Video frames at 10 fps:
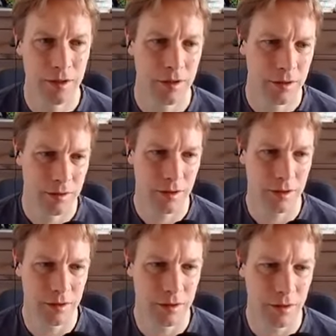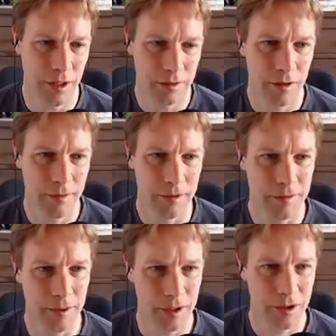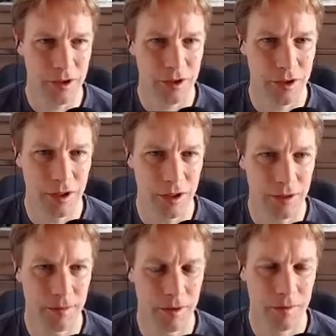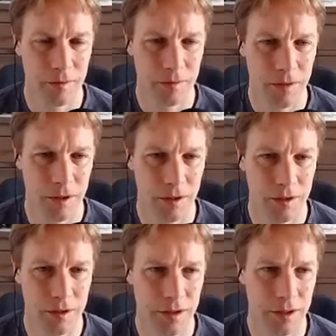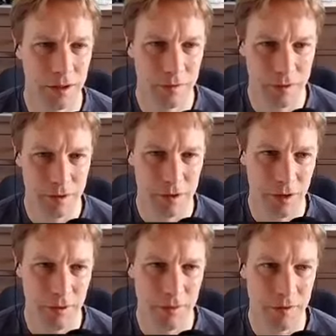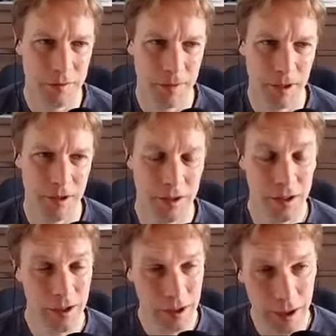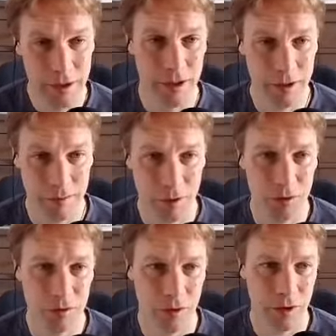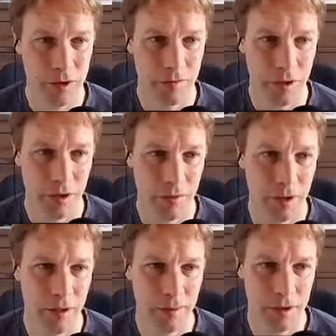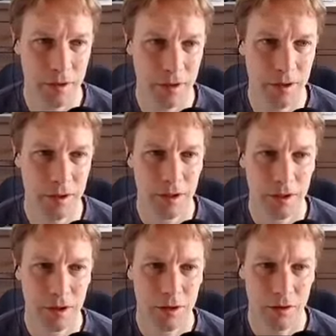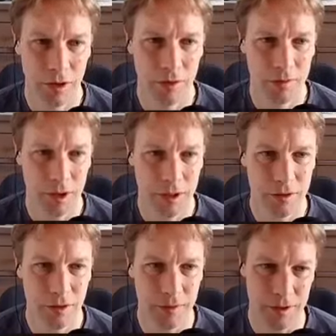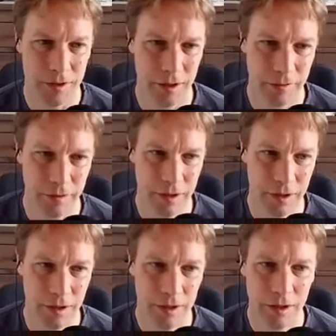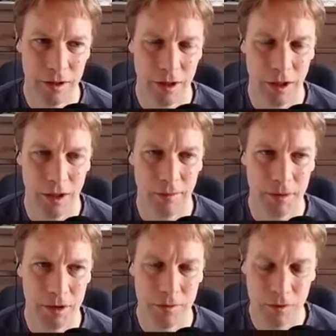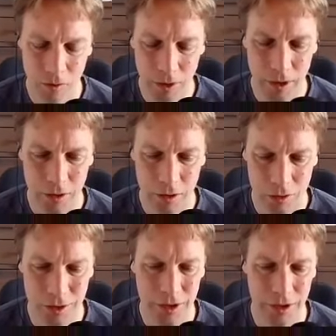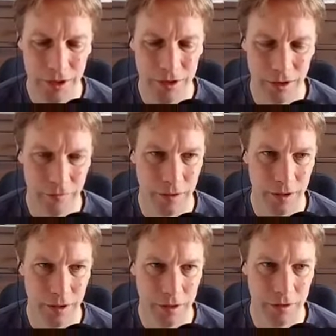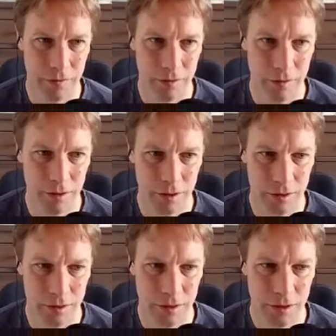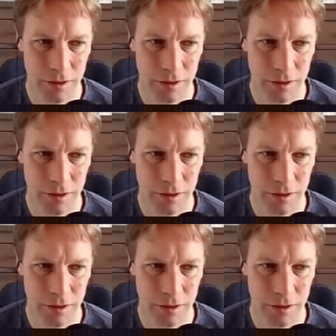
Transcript: So yeah, dynamic dispatch. We're going to understand different types of dispatch, and then later in this module, not in this video, we're going to be doing trait objects, object safety, some quite knotty stuff in here, difficult things.